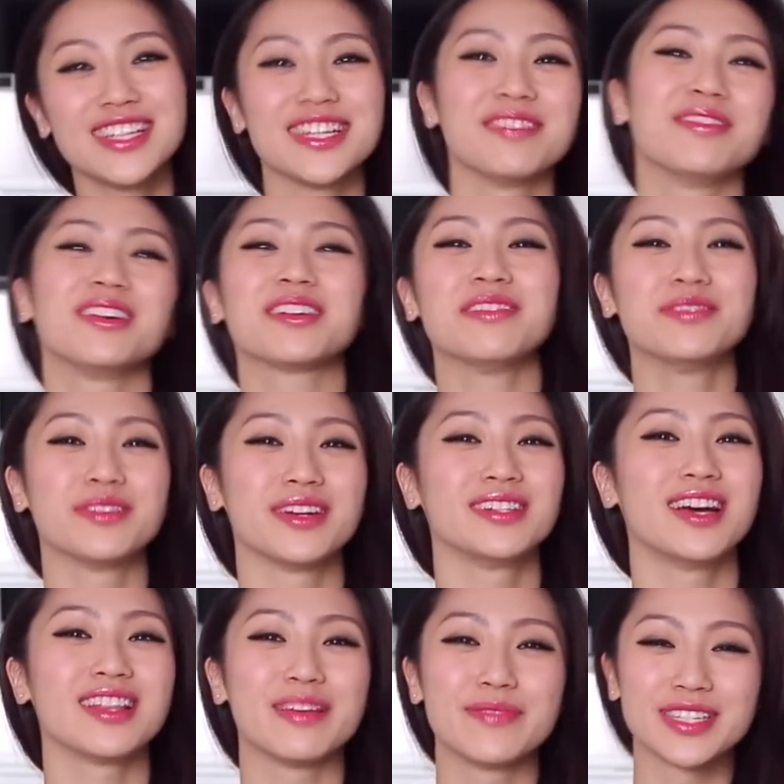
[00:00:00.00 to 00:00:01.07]
guys, and welcome to
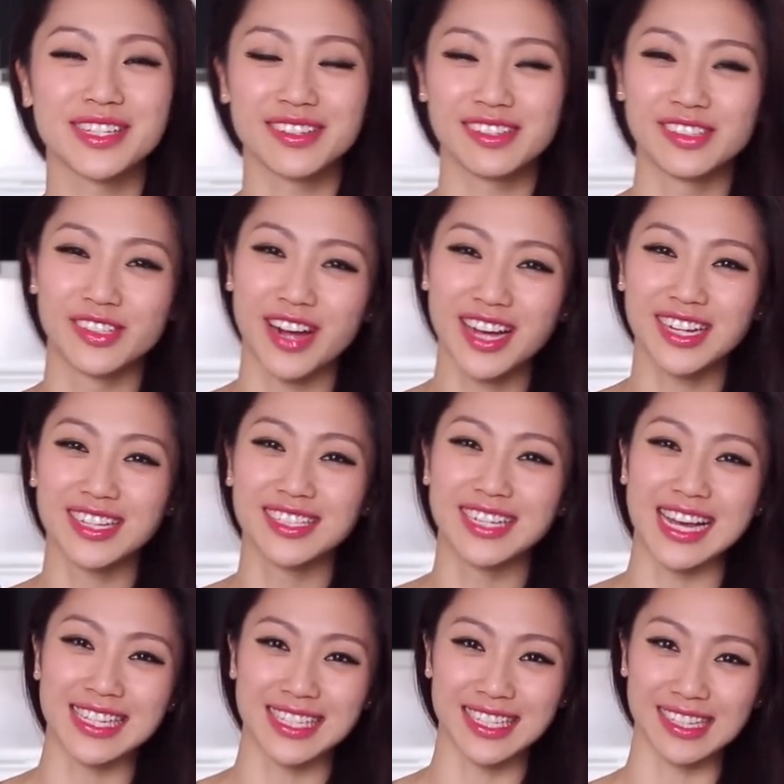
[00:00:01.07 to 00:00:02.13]
another episode of Tried and
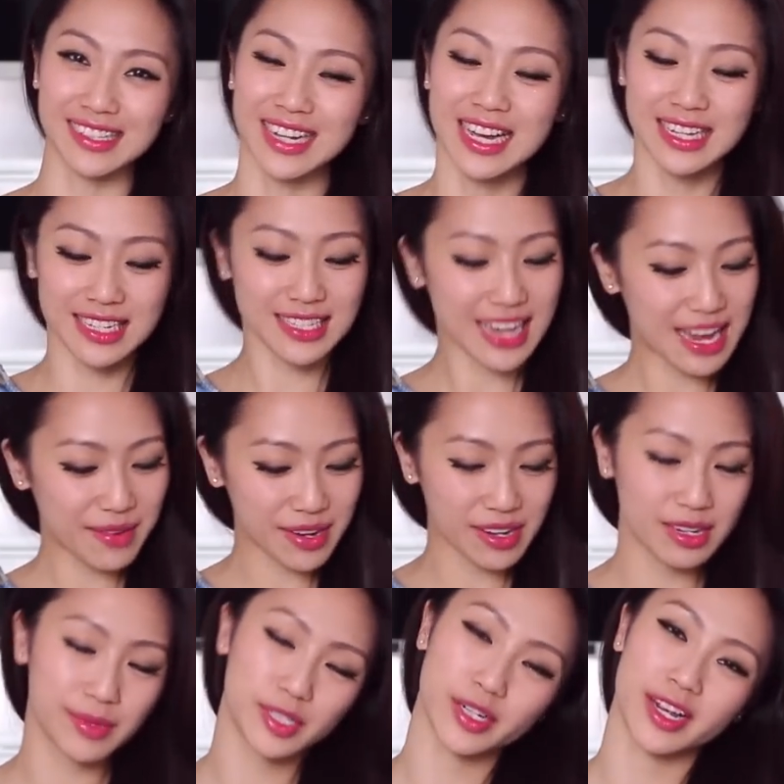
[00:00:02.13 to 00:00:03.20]
Tested. Today we're
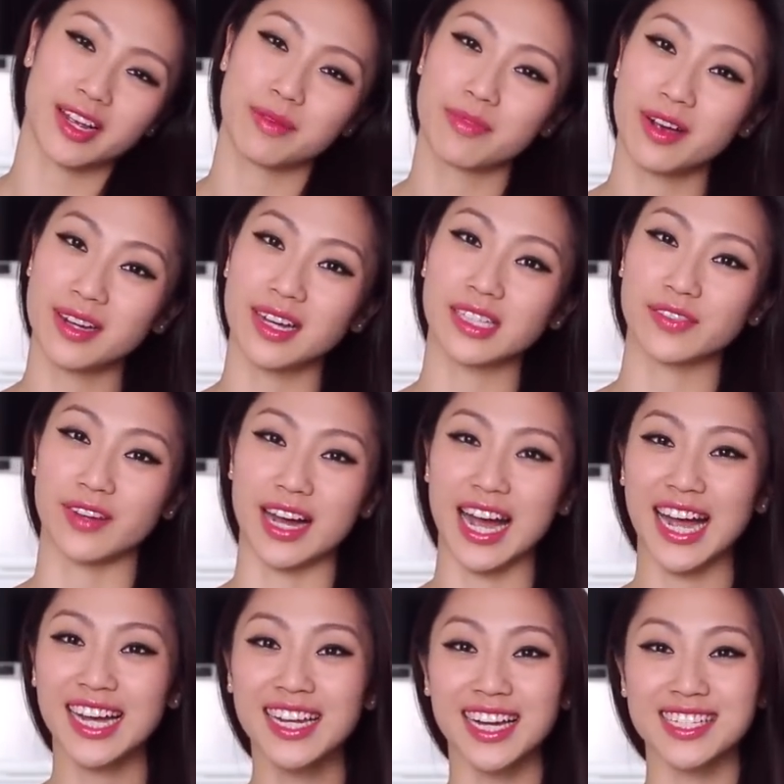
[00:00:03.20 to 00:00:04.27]
going to be trying out products for
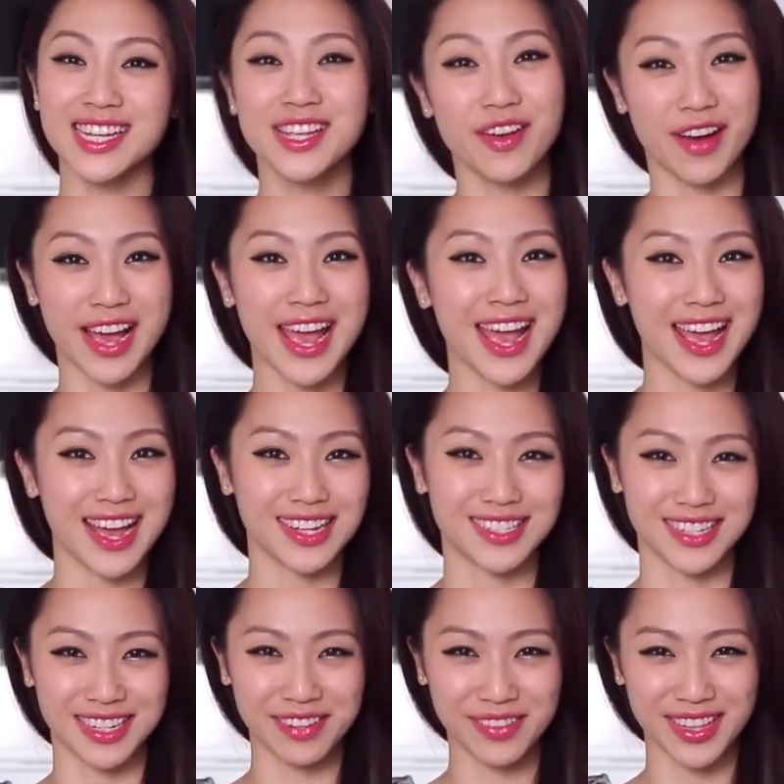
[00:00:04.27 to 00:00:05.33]
highlighting your hair
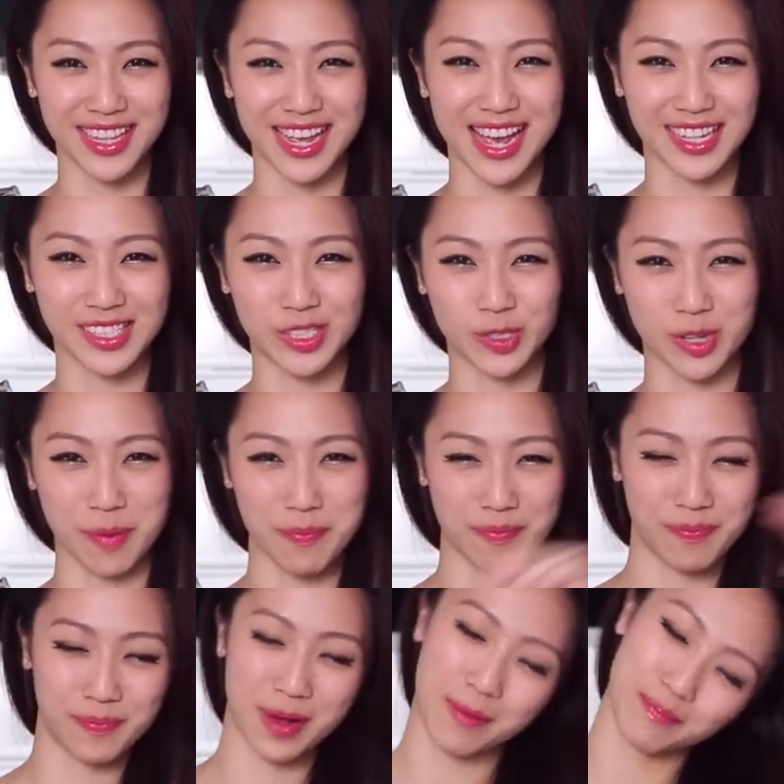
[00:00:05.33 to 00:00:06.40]
to give it the extra
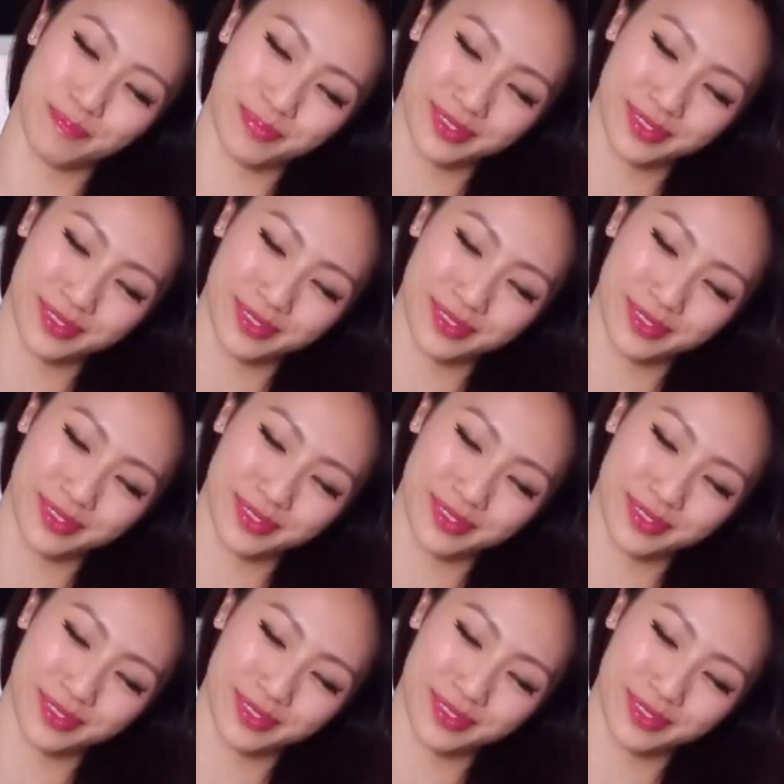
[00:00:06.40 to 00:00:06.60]
pop.